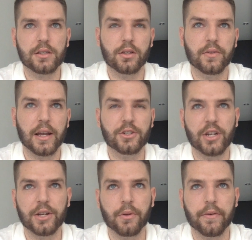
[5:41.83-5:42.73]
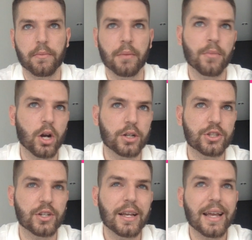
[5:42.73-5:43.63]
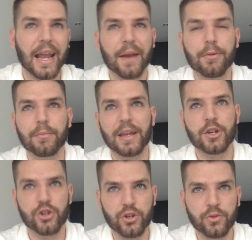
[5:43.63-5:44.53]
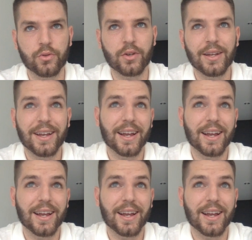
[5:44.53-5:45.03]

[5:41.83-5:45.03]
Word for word: So you've got January, February, March, April, May, June,